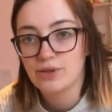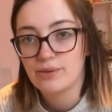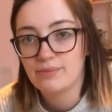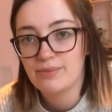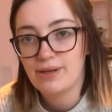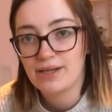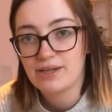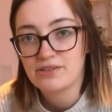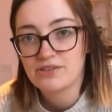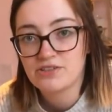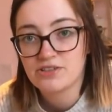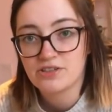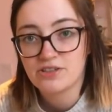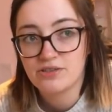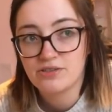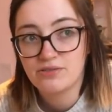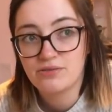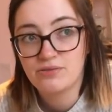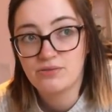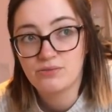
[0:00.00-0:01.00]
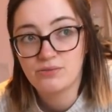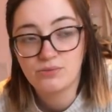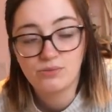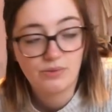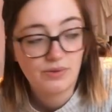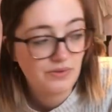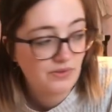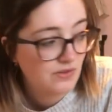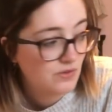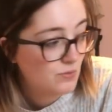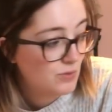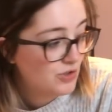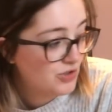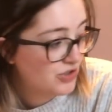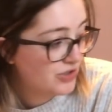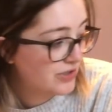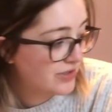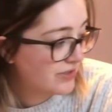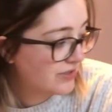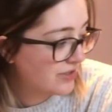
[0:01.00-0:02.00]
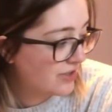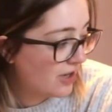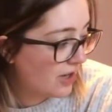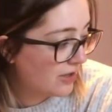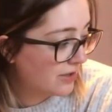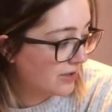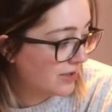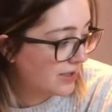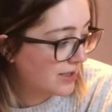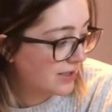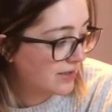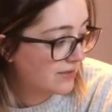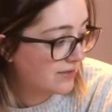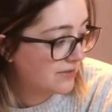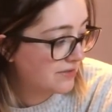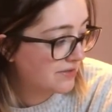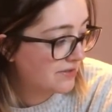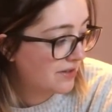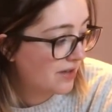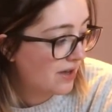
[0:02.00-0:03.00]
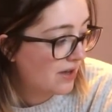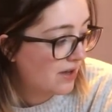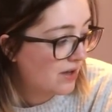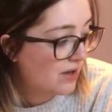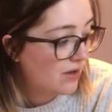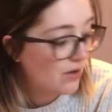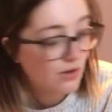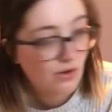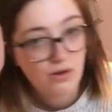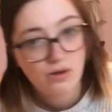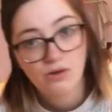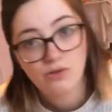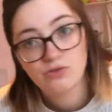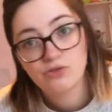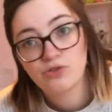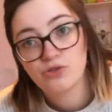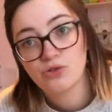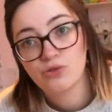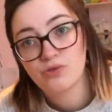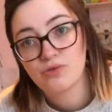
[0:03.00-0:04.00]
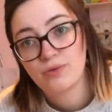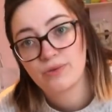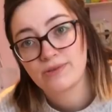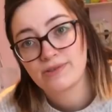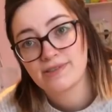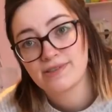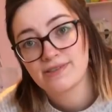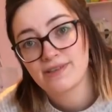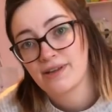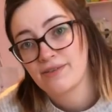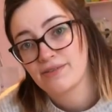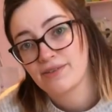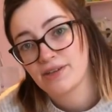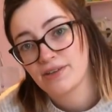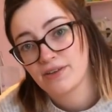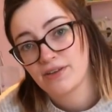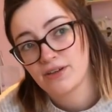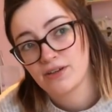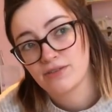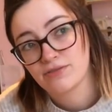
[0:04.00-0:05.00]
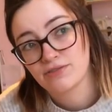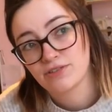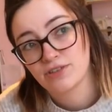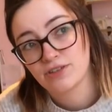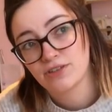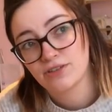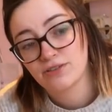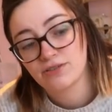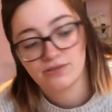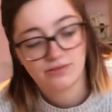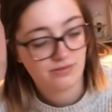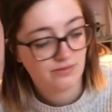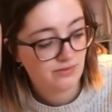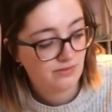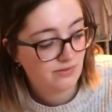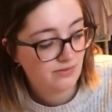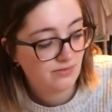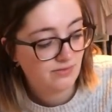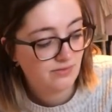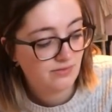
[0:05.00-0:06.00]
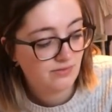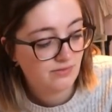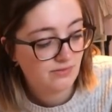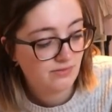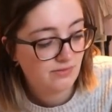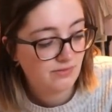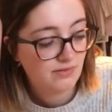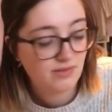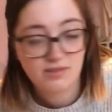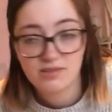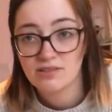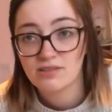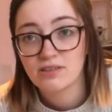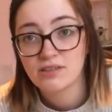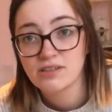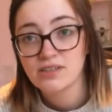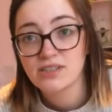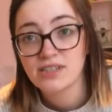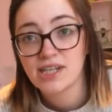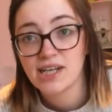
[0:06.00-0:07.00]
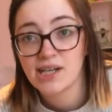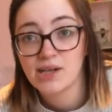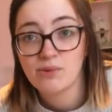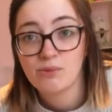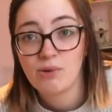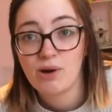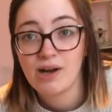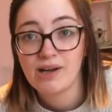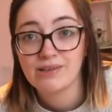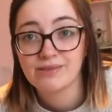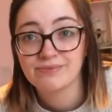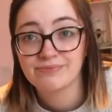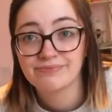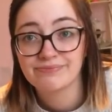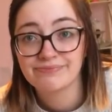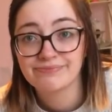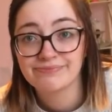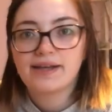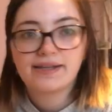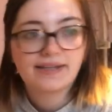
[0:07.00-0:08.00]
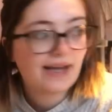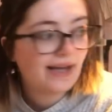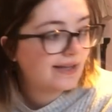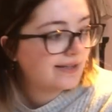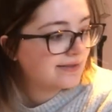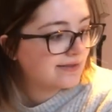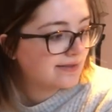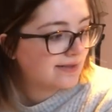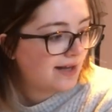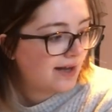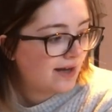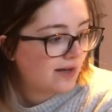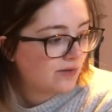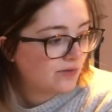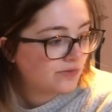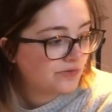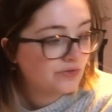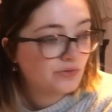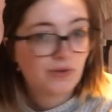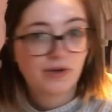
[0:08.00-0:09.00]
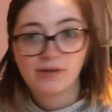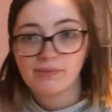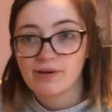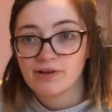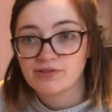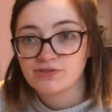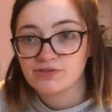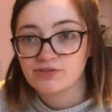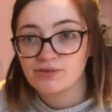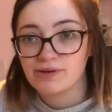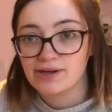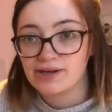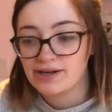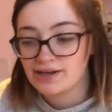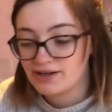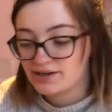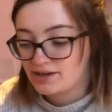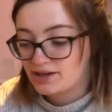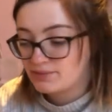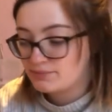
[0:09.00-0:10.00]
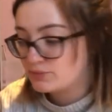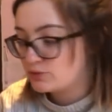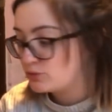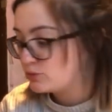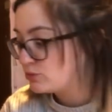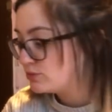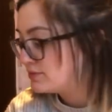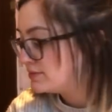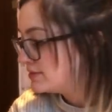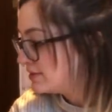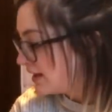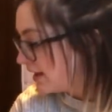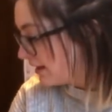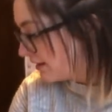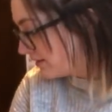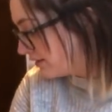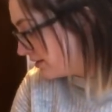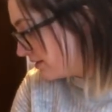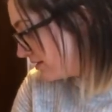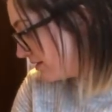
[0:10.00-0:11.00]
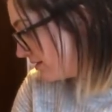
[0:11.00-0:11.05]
will get back to you when this mission is done. It's 2:47 in the afternoon. This is gonna take a while. Okay, it's now 3:20 and I'm all done.